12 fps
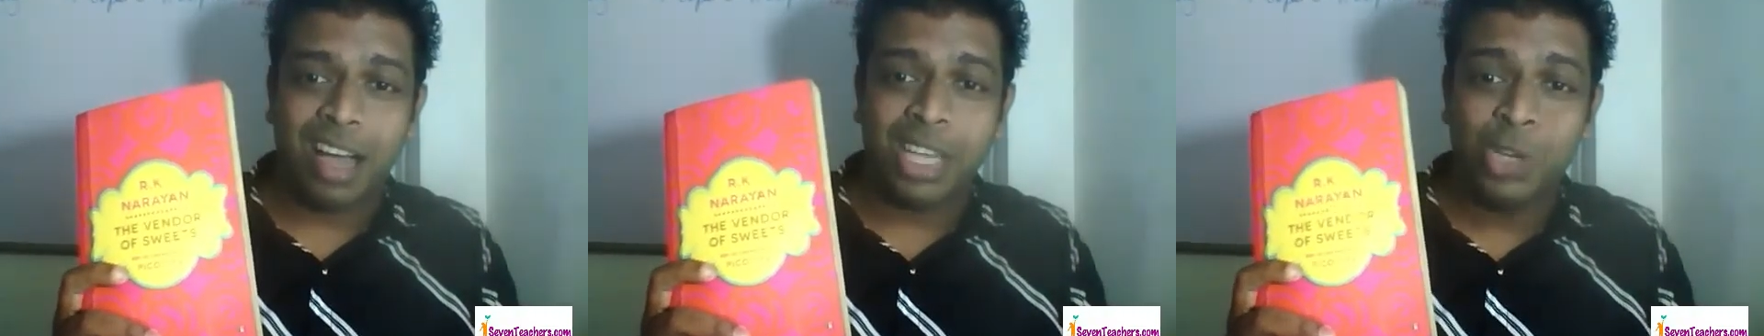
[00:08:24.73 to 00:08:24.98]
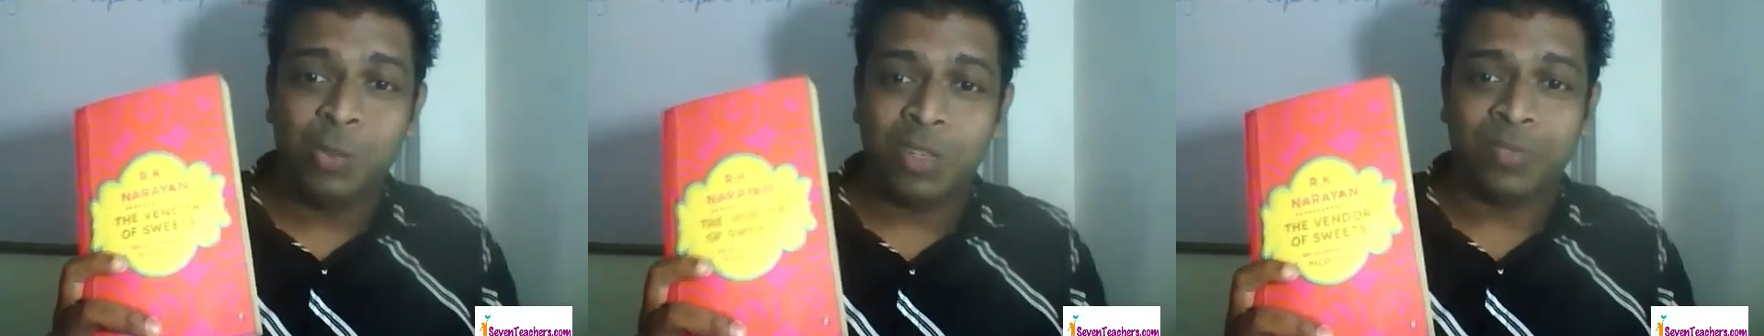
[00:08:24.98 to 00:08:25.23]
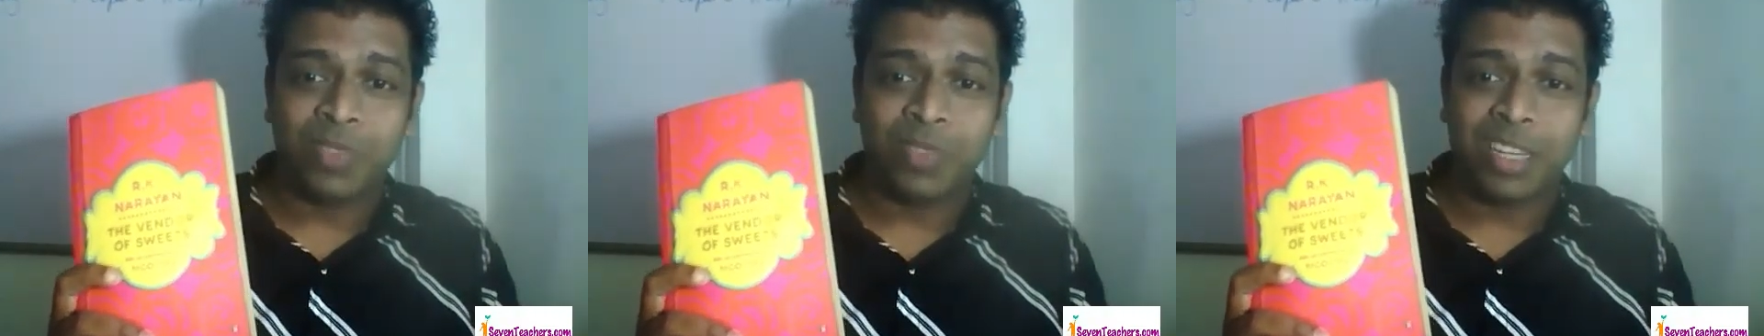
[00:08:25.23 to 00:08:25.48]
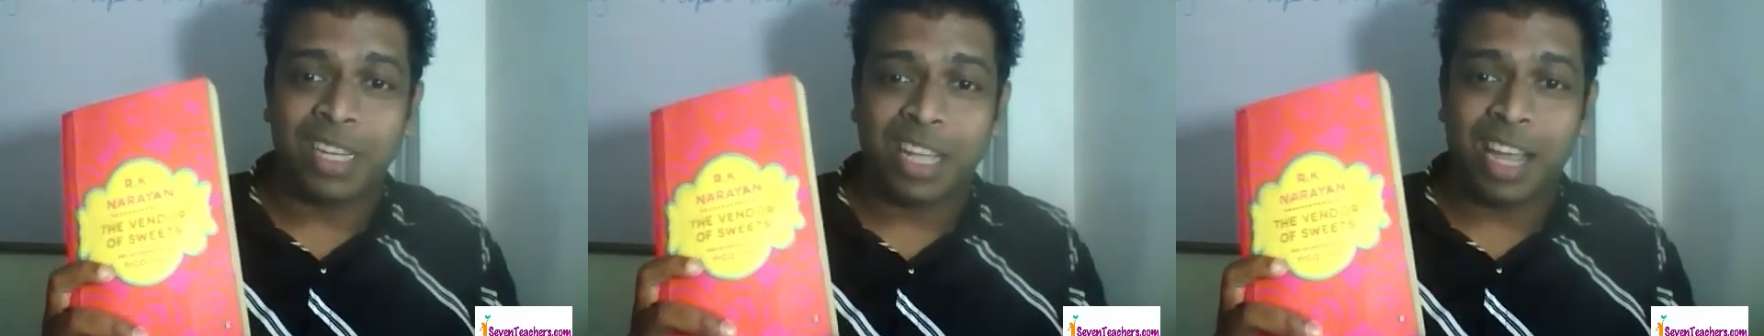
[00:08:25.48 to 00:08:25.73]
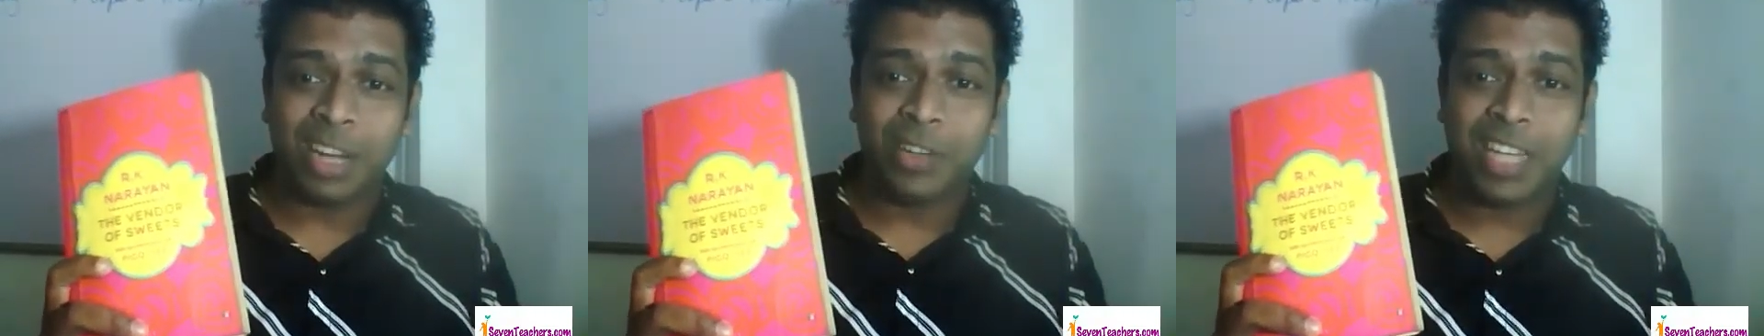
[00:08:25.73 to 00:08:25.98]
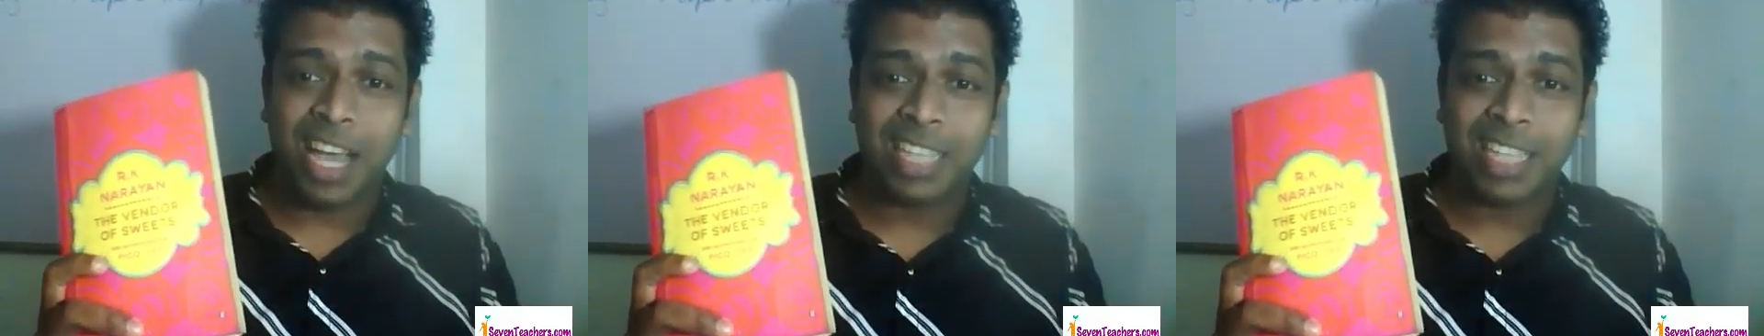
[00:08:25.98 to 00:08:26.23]
humor, a kind
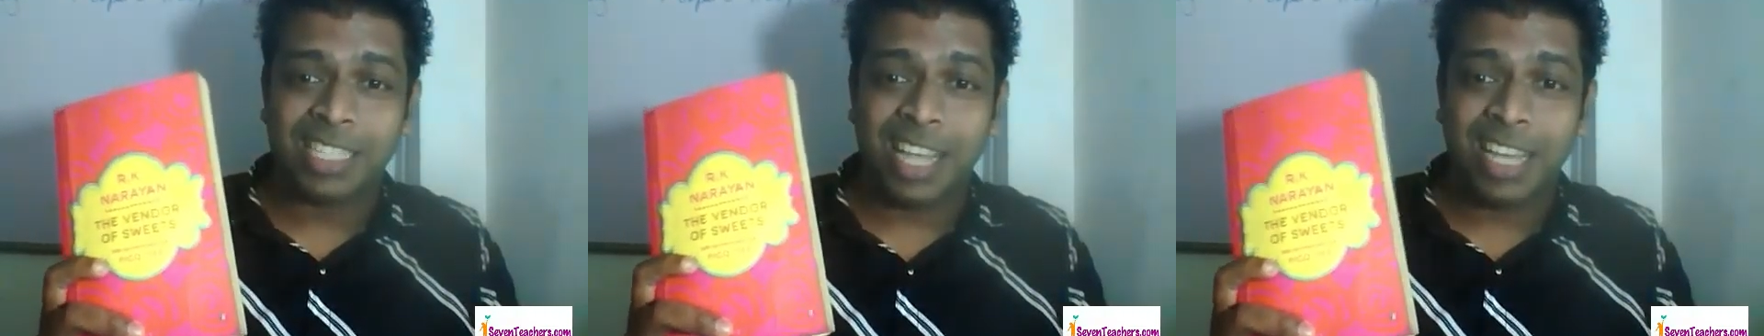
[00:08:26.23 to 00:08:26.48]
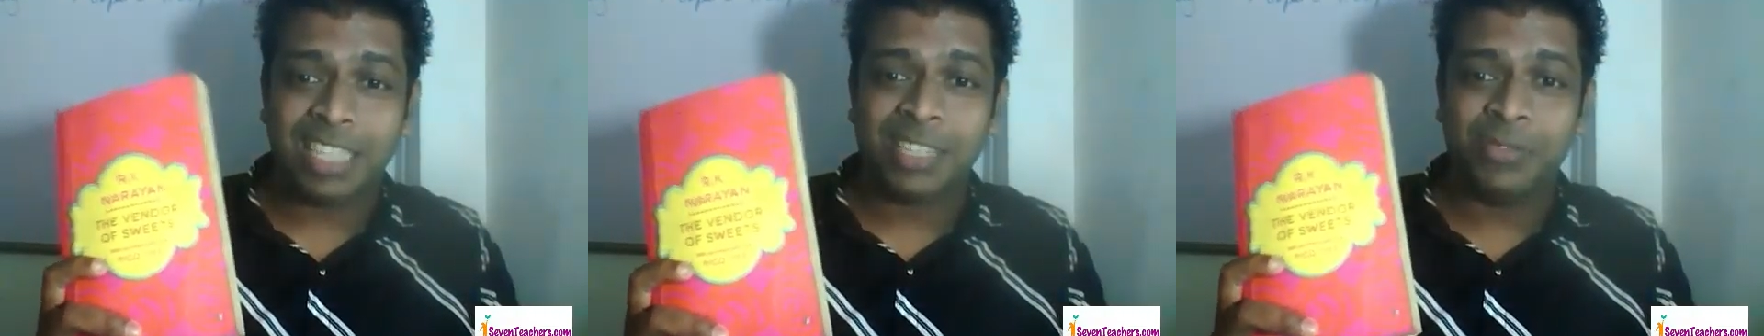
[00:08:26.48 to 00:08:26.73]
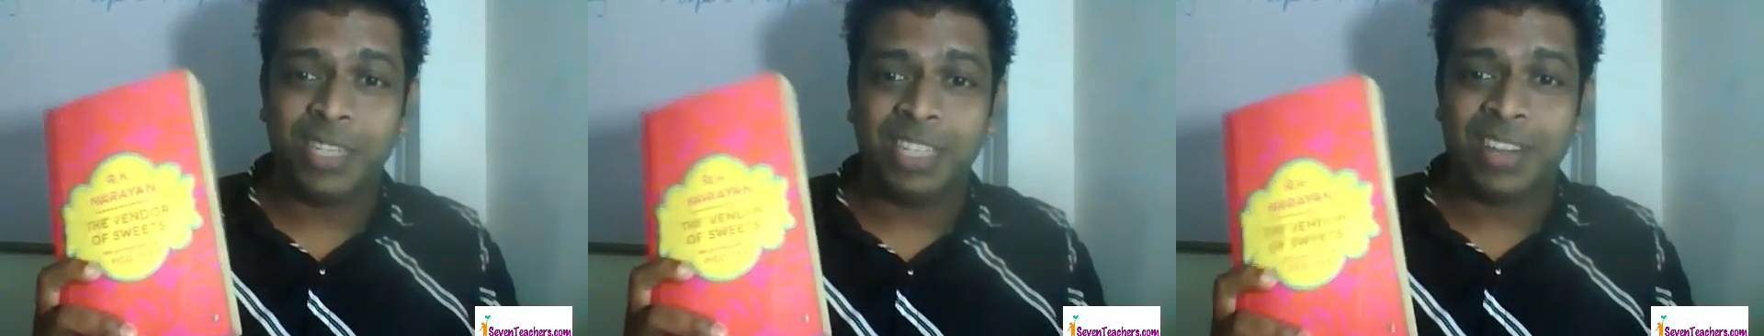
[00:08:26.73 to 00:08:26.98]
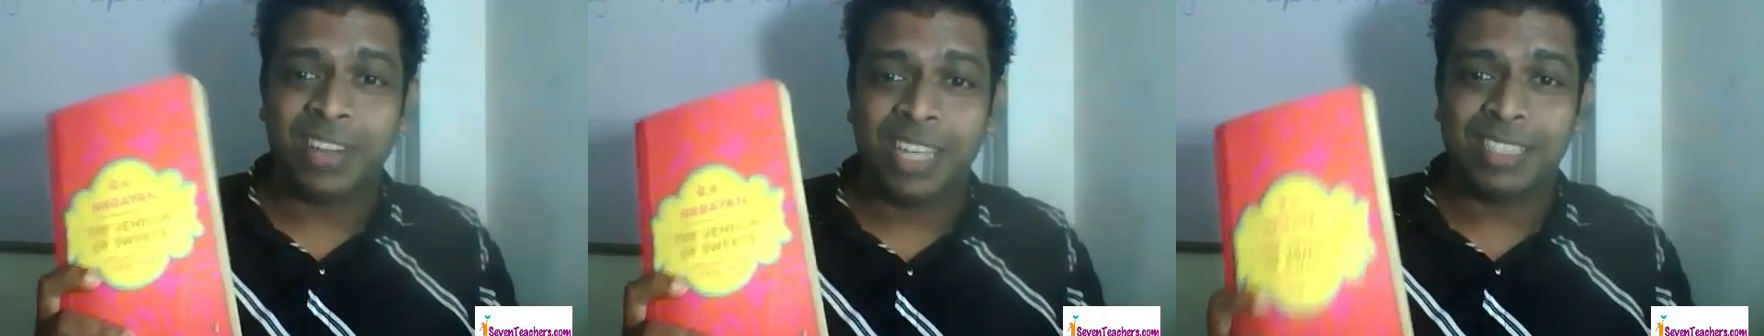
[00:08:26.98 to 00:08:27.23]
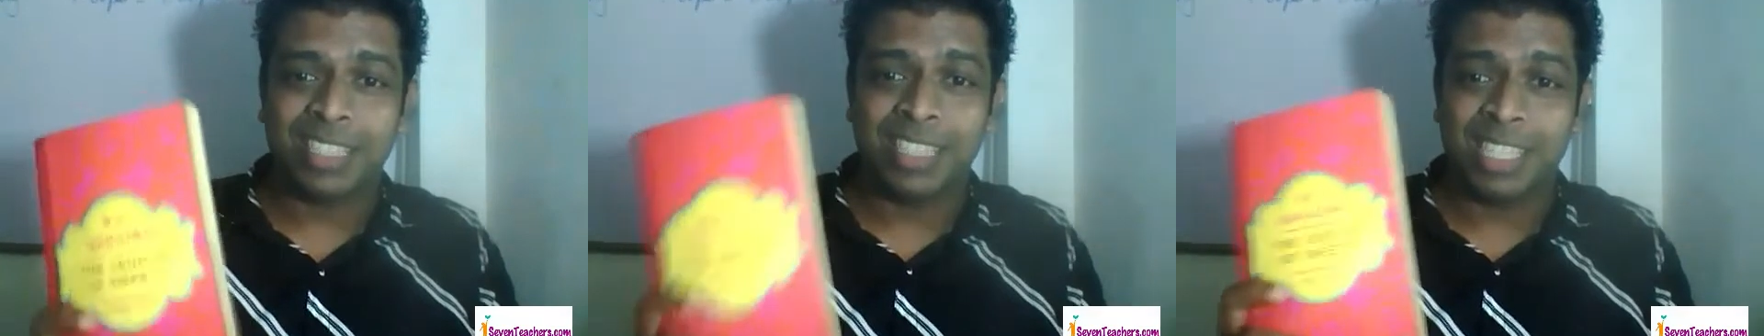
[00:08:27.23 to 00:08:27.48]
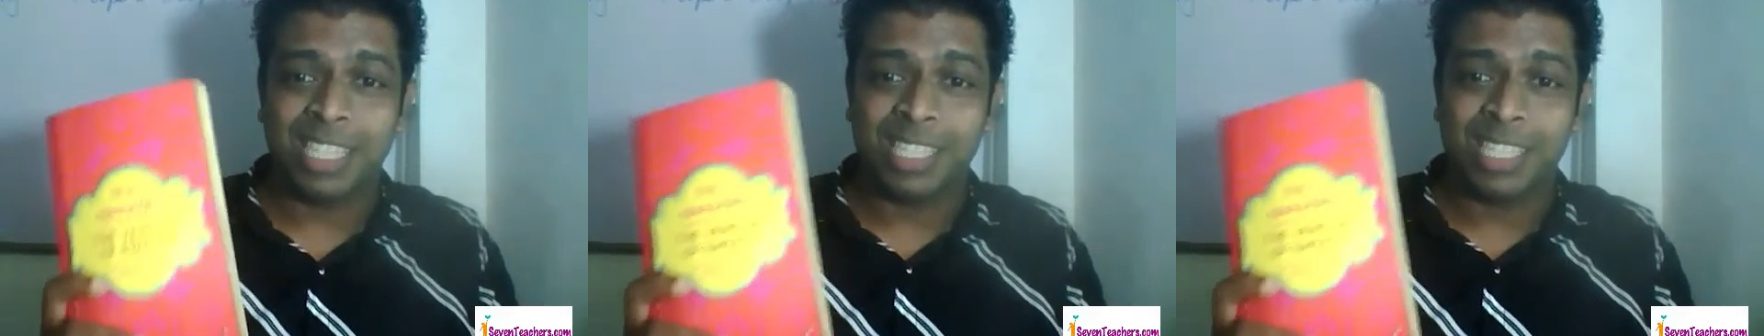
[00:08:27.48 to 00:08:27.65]
of dark sarcasm when he writes. He